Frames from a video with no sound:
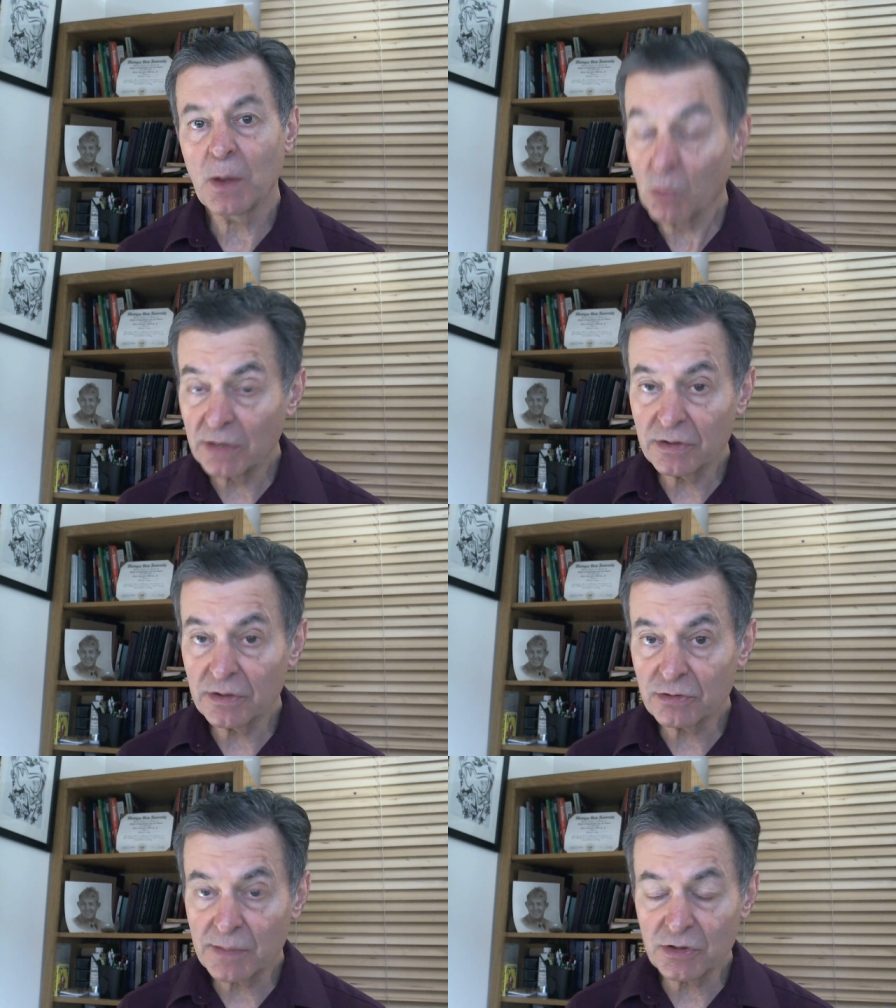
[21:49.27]
What the
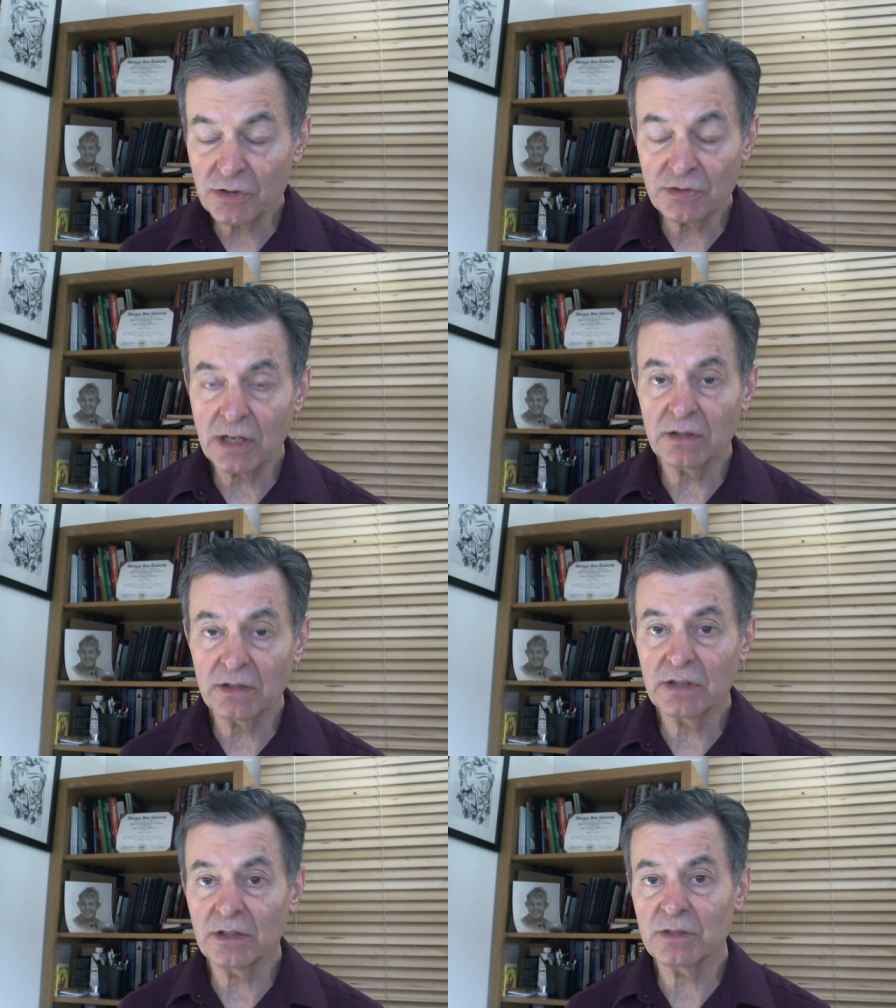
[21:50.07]
Scriptures
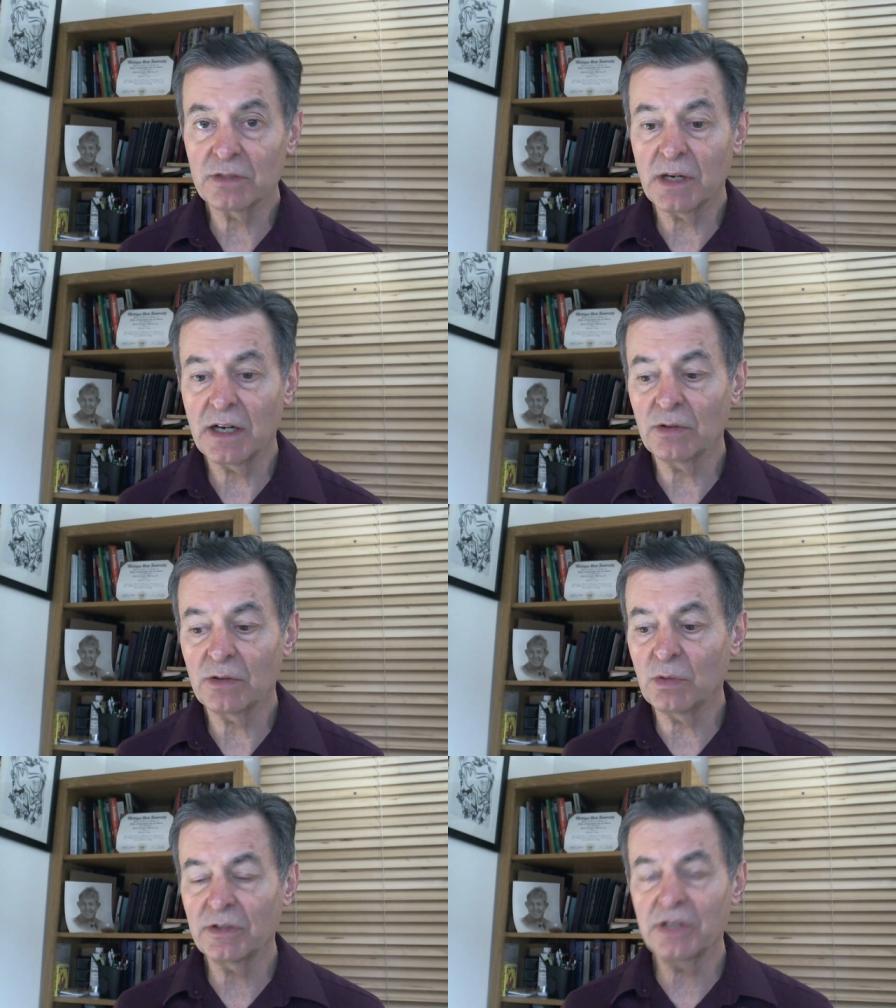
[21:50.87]
tell us about
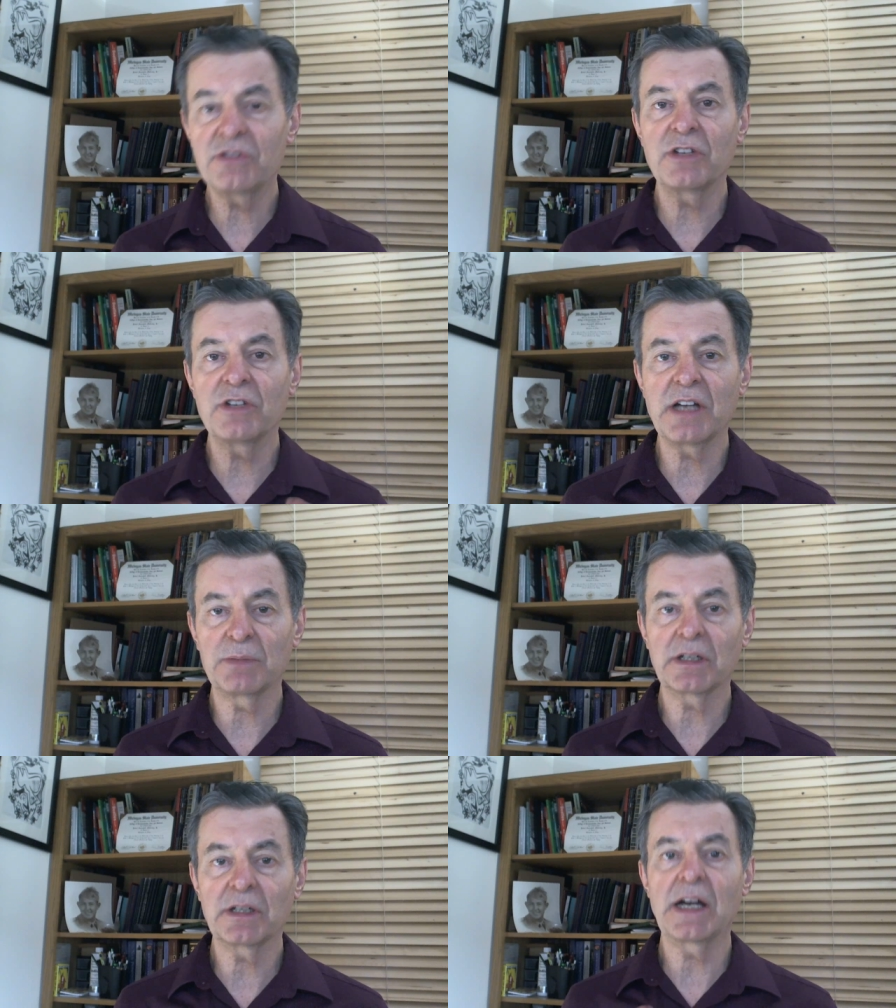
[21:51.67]
health. Well, this is the
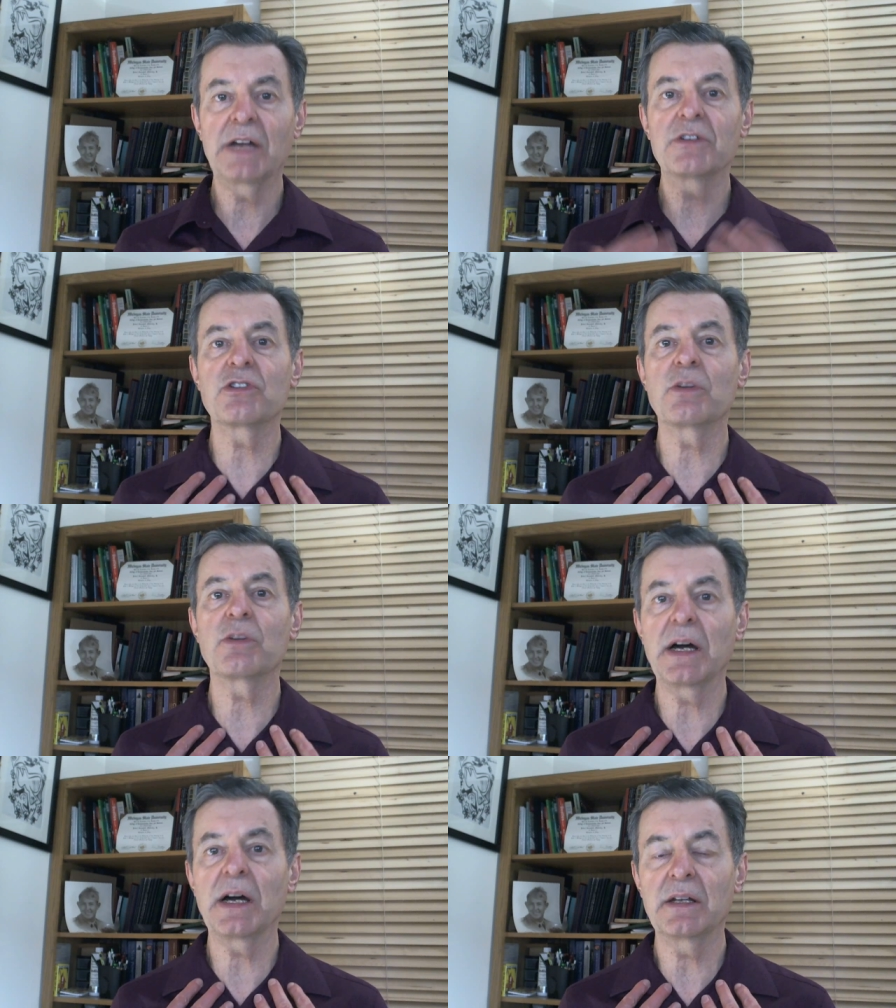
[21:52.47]
temple of God. This is your
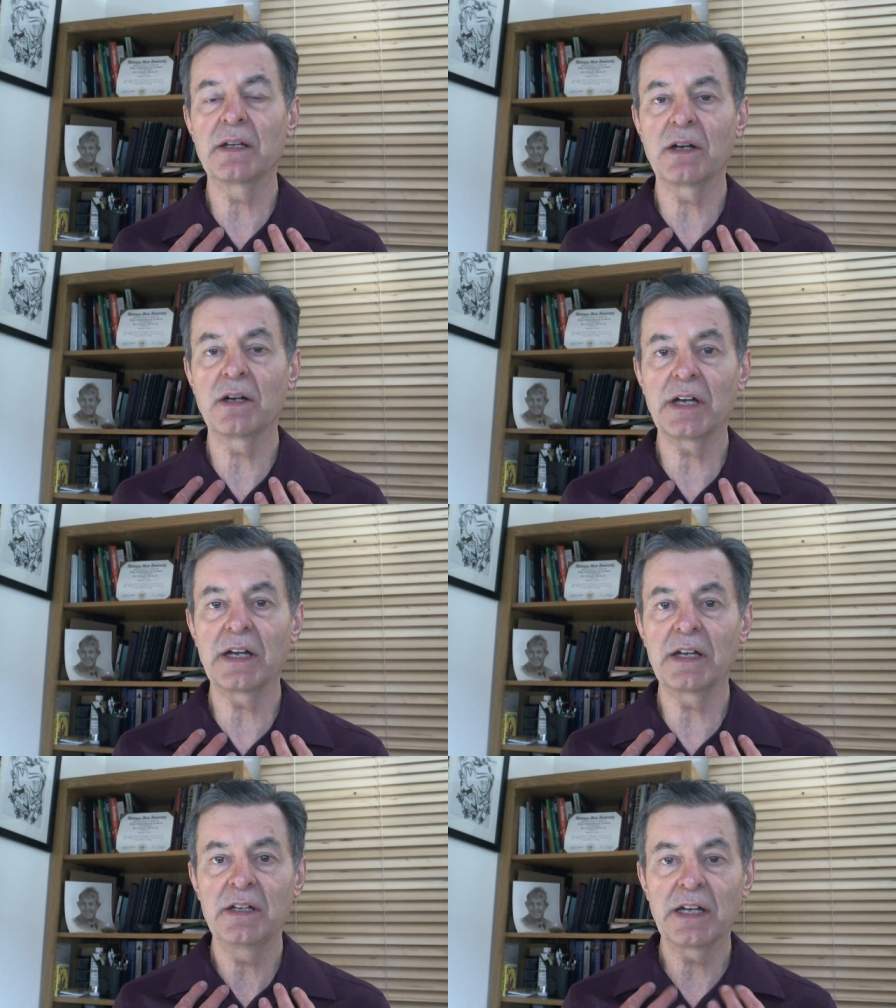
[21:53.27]
body, okay?